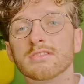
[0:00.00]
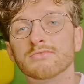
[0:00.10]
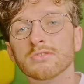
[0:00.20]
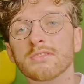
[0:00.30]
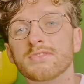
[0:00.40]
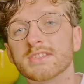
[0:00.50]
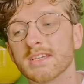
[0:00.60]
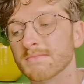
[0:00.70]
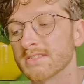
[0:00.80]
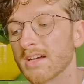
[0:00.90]
They're all of the
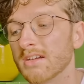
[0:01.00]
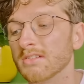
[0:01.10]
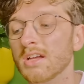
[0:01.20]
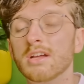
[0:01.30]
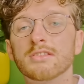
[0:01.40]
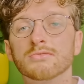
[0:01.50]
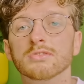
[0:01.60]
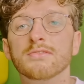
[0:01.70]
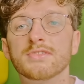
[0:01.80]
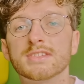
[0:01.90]
same style, they're
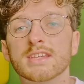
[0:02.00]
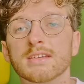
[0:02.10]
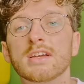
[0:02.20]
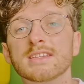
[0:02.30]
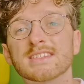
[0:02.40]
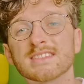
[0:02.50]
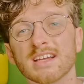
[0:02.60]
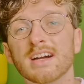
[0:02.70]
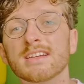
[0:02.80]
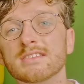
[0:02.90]
all of the same
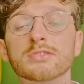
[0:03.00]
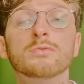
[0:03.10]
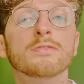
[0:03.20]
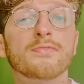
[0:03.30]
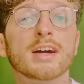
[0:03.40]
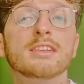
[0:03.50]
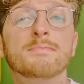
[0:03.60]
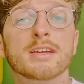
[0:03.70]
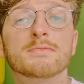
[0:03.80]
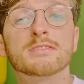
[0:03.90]
size. So we'll finally
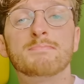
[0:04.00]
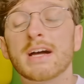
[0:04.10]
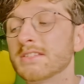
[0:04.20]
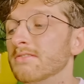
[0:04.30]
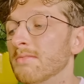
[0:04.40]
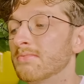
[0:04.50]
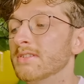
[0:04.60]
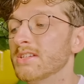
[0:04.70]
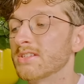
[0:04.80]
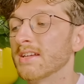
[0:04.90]
be able to better
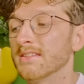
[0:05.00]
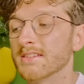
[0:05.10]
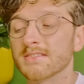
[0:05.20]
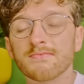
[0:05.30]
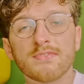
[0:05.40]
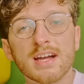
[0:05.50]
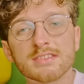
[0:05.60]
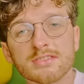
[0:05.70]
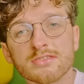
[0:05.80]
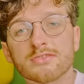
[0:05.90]
appreciate this
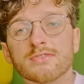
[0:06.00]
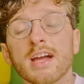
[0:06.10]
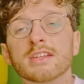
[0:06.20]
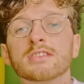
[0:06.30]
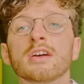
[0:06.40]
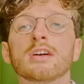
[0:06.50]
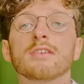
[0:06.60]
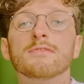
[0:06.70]
vast stretch of